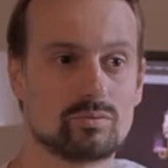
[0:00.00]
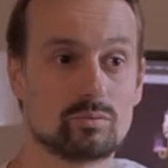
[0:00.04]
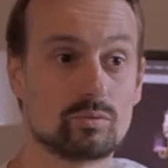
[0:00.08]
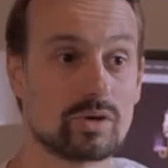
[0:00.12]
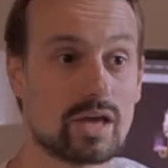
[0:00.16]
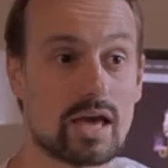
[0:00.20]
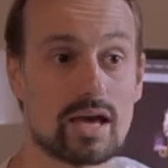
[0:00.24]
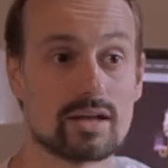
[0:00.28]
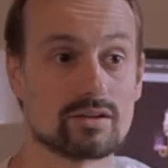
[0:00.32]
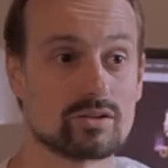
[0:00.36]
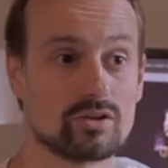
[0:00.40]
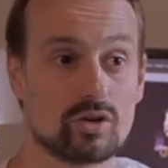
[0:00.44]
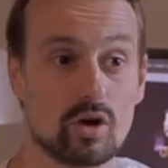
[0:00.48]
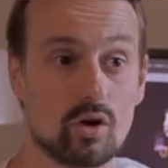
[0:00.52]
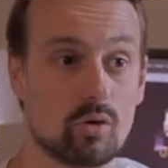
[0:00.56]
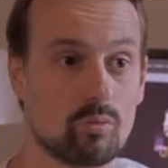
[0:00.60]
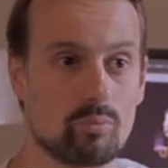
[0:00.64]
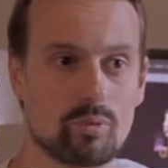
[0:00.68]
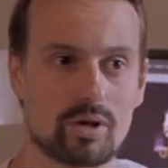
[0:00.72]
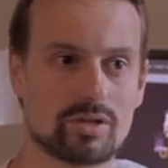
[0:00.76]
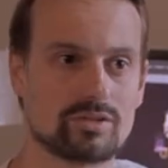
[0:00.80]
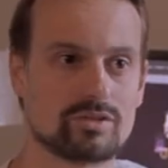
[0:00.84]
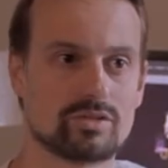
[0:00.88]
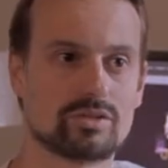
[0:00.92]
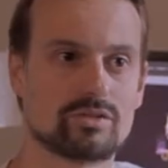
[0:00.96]
We had no
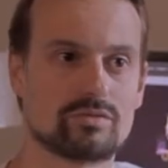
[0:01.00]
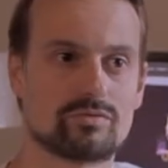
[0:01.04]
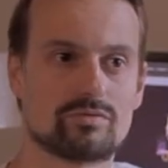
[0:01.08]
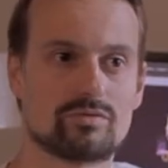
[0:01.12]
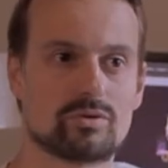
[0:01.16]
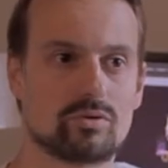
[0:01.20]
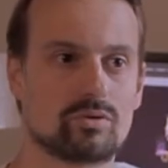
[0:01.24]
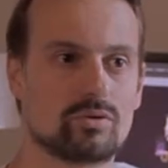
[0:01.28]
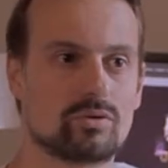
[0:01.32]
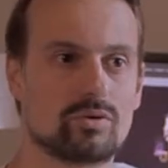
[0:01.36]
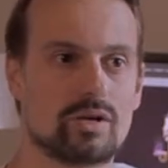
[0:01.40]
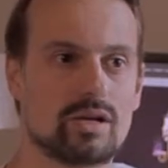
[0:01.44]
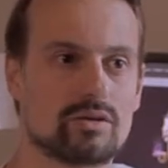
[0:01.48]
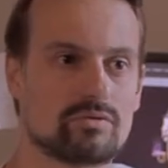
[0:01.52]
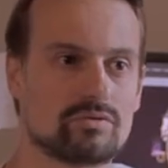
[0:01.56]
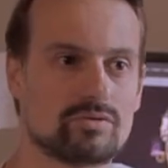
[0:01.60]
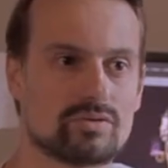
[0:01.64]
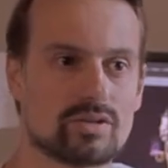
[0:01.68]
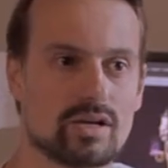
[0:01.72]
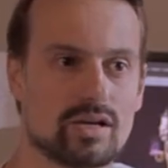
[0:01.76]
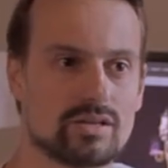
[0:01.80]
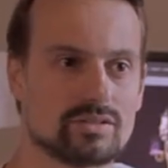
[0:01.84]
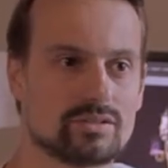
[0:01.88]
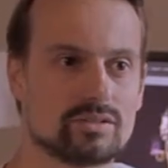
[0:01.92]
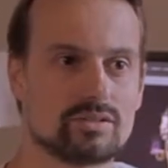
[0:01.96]
budget for
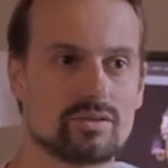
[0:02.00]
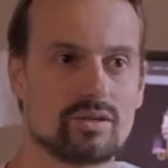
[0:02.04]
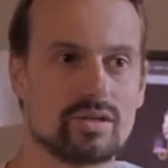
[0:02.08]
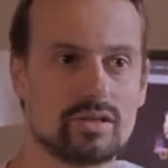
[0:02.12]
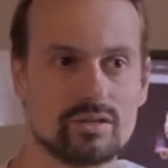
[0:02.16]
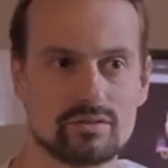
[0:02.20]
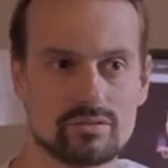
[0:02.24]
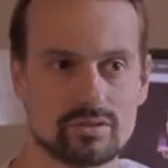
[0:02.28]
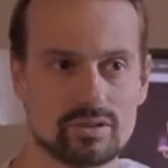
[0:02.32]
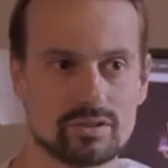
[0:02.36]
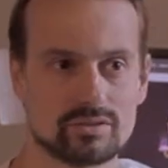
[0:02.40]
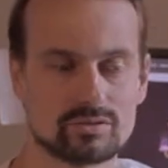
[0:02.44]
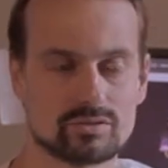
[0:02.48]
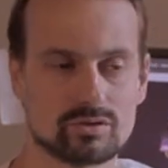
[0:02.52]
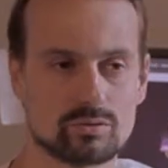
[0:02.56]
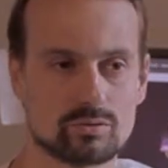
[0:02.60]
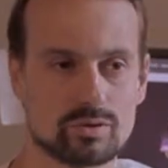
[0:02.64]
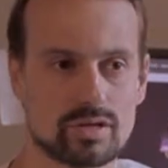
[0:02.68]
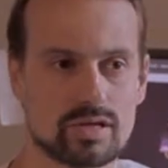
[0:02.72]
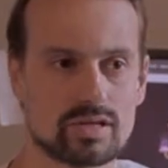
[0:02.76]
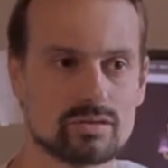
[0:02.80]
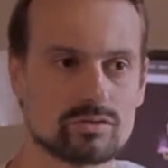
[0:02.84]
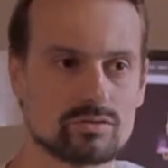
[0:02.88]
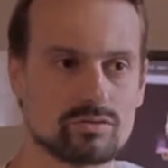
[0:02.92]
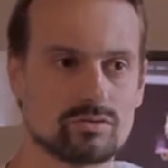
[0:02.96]
advertising or anything, so
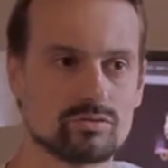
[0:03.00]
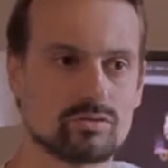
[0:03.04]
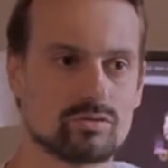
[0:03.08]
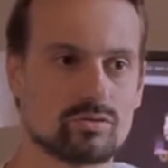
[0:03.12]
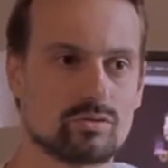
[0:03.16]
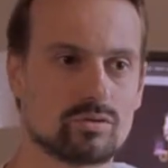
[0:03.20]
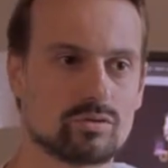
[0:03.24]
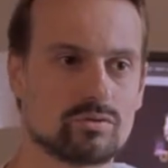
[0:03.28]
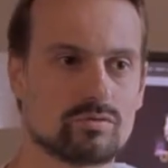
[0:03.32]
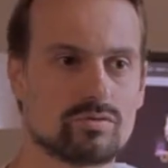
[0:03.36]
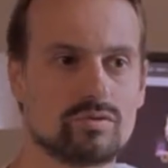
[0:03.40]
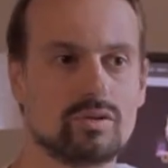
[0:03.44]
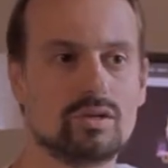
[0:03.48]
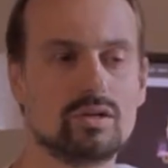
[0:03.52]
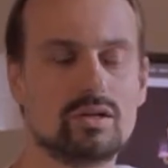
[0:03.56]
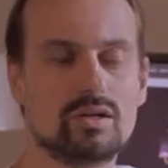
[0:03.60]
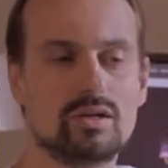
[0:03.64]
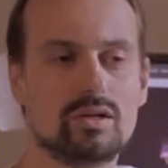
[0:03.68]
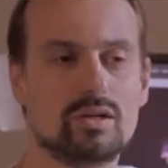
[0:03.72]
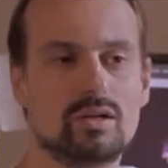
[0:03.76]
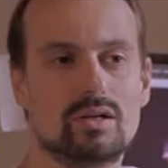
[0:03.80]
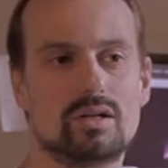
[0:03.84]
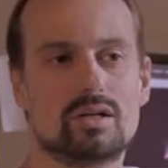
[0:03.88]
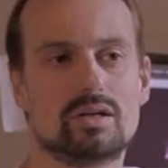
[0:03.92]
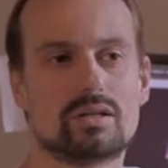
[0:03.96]
we had to sort of
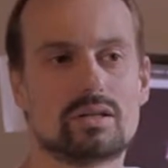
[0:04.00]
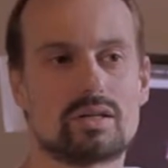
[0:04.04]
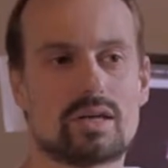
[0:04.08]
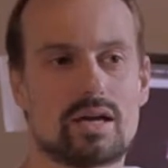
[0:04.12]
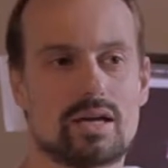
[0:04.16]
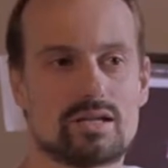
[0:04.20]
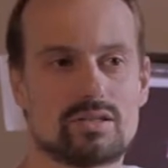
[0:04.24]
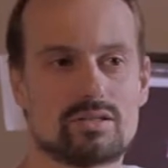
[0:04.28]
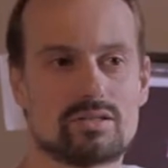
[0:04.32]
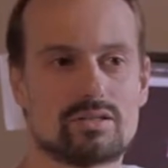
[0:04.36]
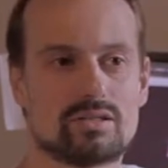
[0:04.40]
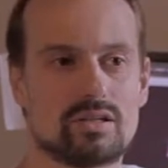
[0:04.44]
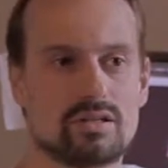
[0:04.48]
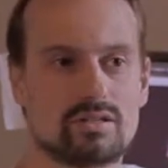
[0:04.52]
catch